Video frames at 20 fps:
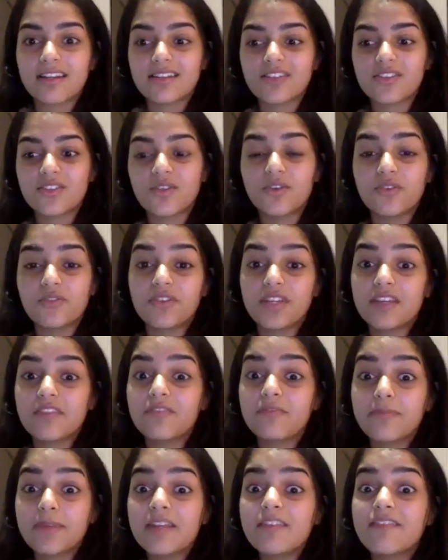So
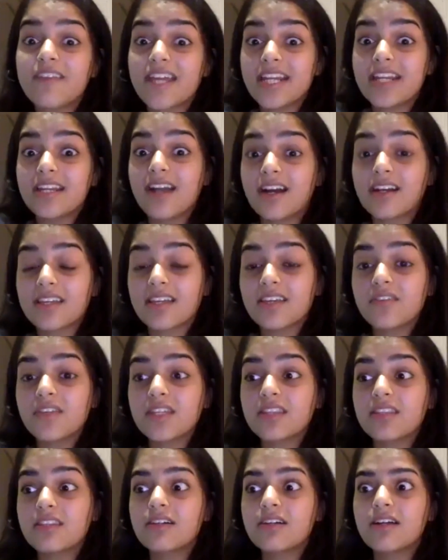we've been very lucky
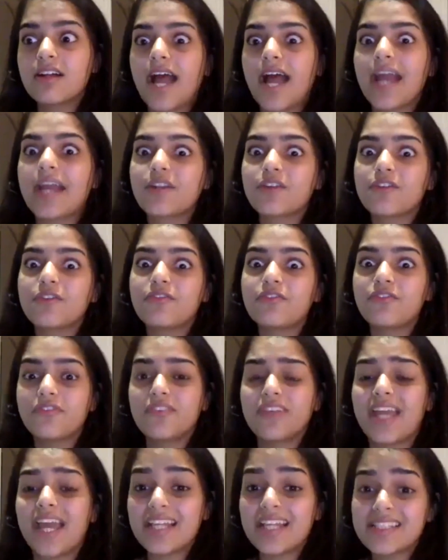with the kind of
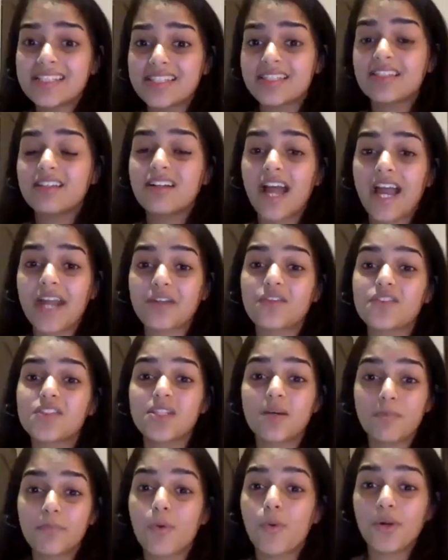friends and the kind of
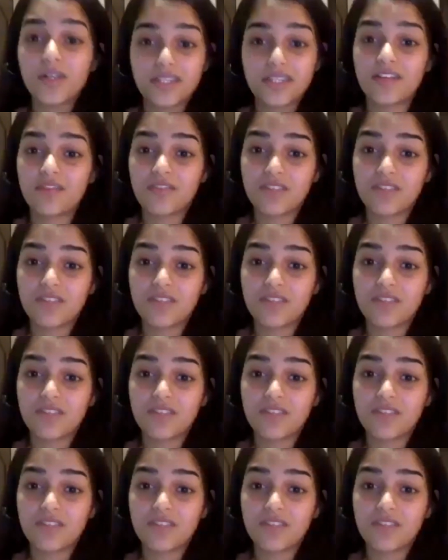support that we've